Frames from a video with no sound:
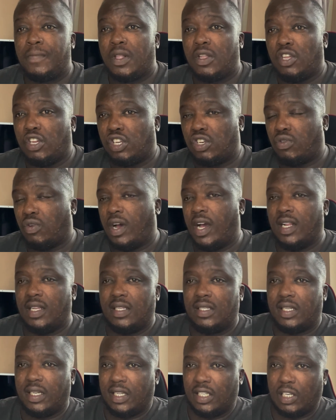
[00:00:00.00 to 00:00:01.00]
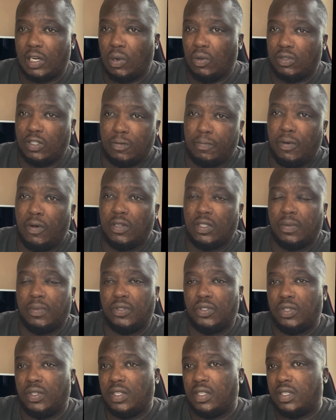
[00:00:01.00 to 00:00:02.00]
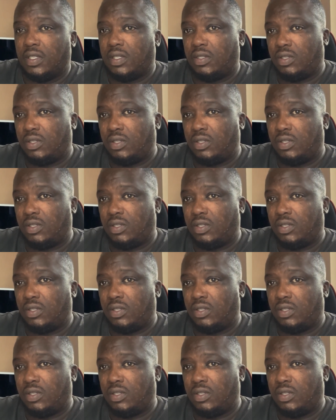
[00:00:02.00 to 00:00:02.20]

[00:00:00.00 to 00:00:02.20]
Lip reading: Just try and stick as close as possible to